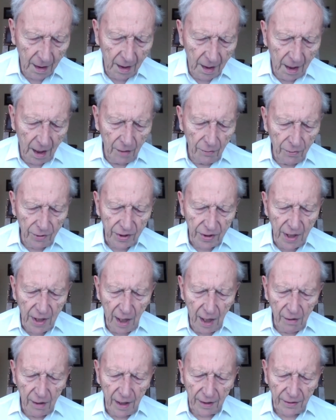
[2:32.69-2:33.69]
He was
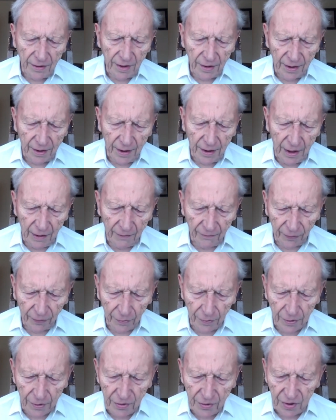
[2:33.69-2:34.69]
now under the
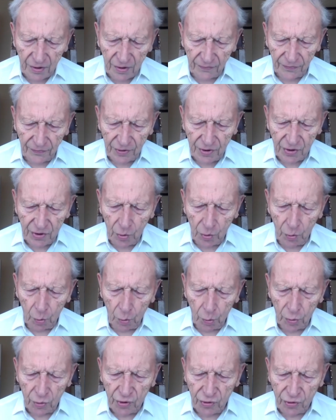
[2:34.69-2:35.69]
influence of the
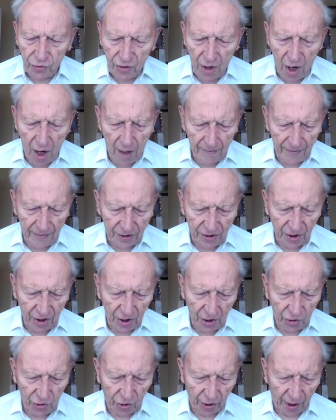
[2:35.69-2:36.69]
school's drama
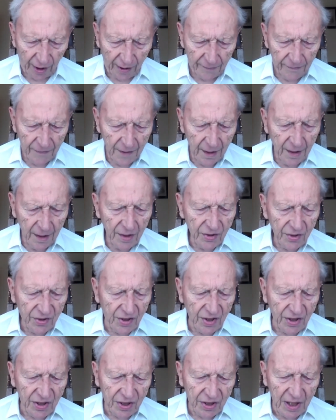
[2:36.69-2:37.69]
teacher,
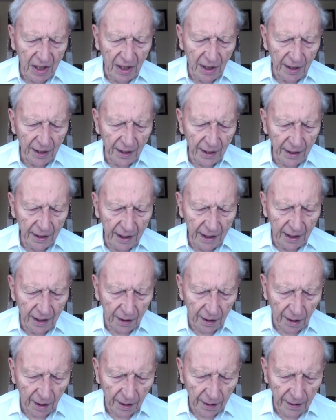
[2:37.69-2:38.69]
Cecilia
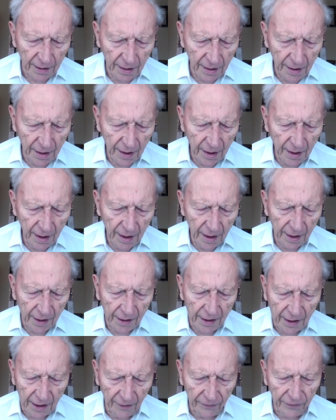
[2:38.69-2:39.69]
Hill, a
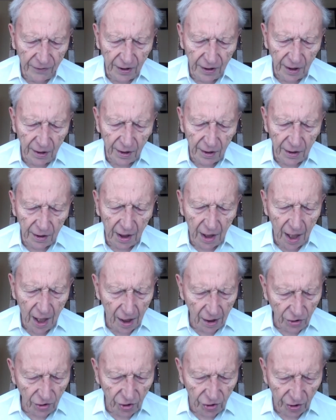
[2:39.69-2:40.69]
gifted and
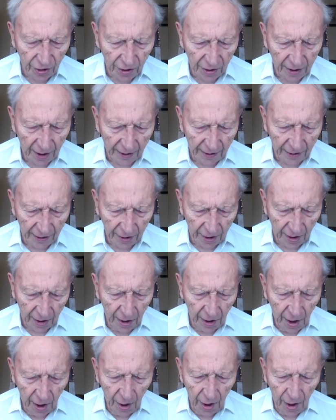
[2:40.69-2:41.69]
cultured
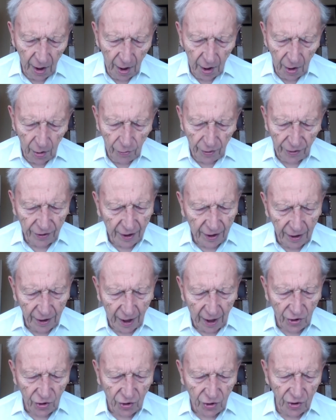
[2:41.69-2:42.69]
lady with
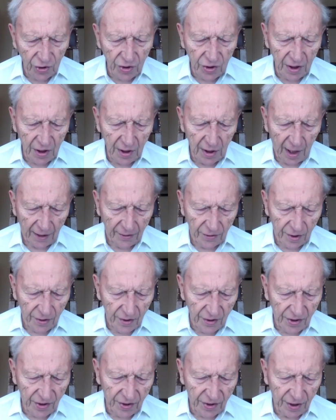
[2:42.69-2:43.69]
connections in
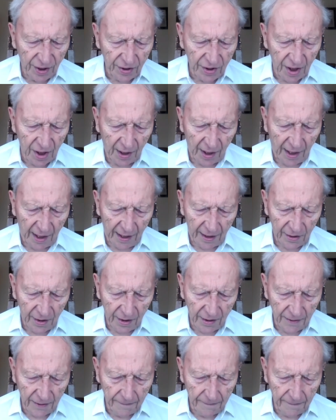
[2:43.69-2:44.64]
London's theatre land.